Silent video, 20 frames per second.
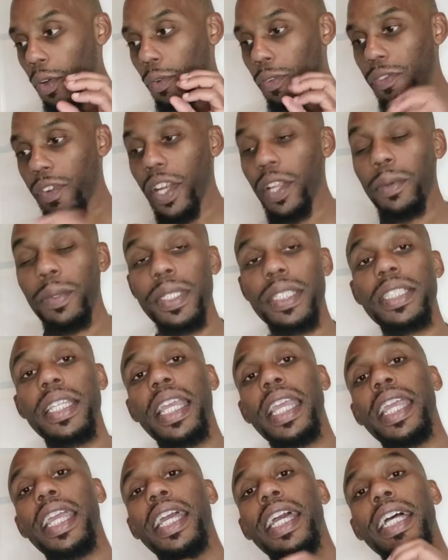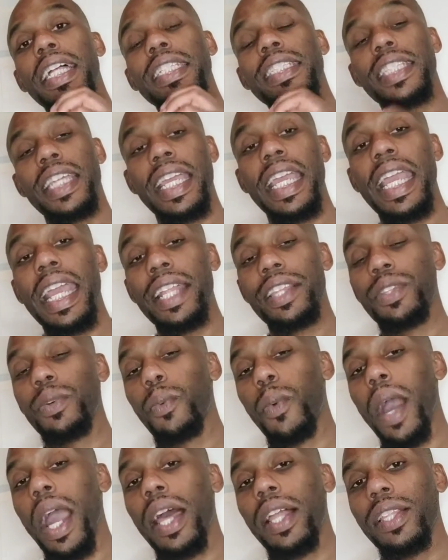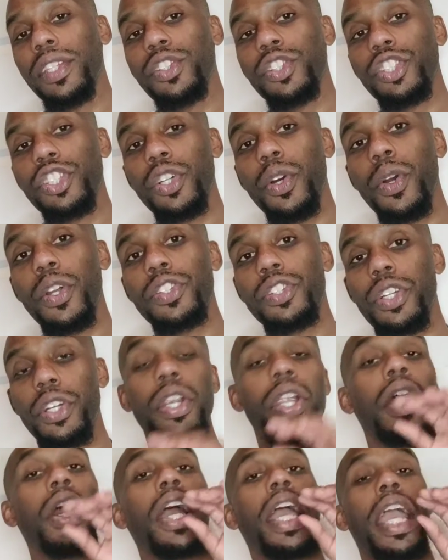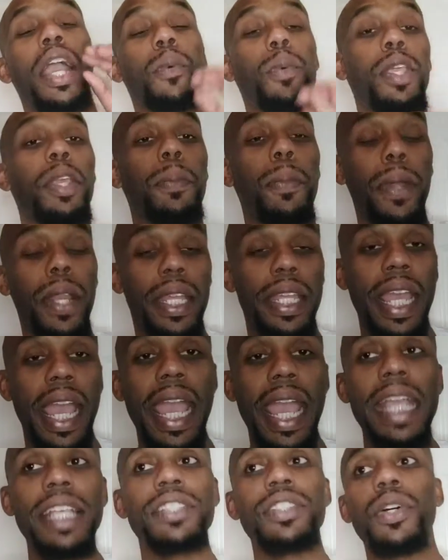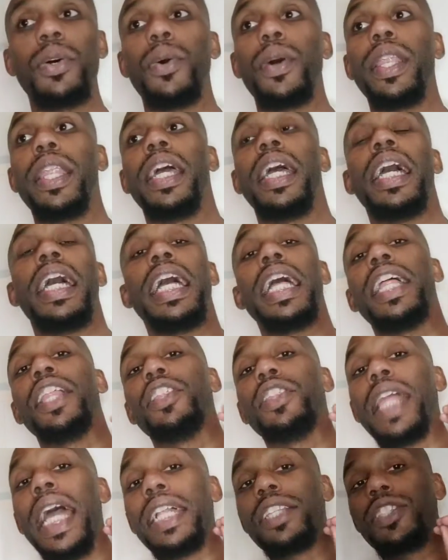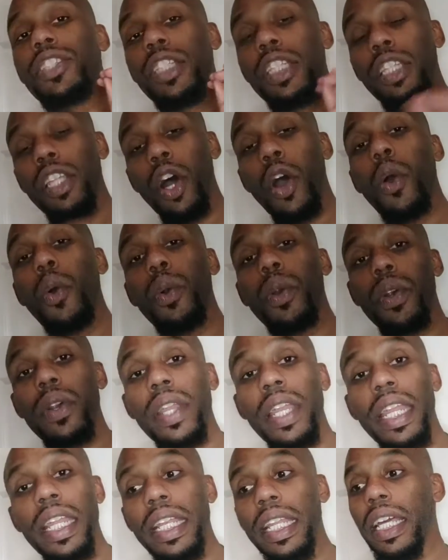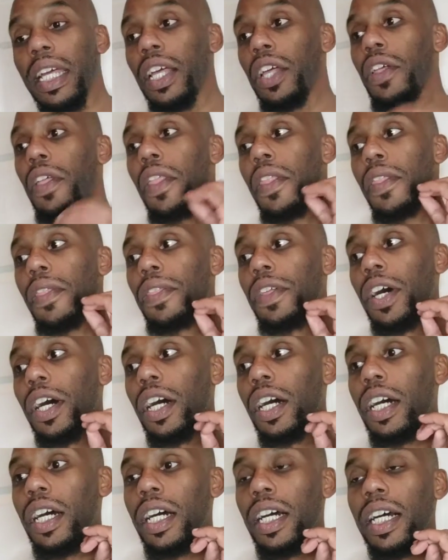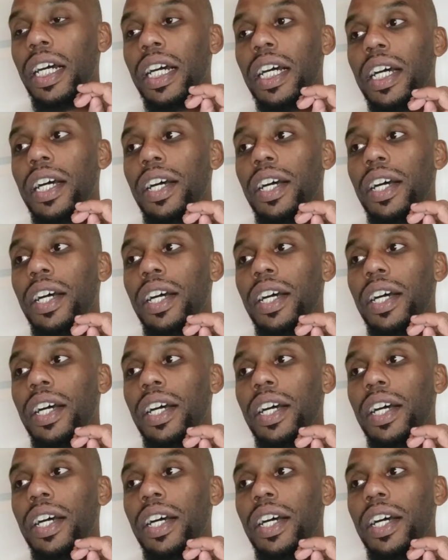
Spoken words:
frequency to hit the wireless charger. And when you put a case on, that's lowering the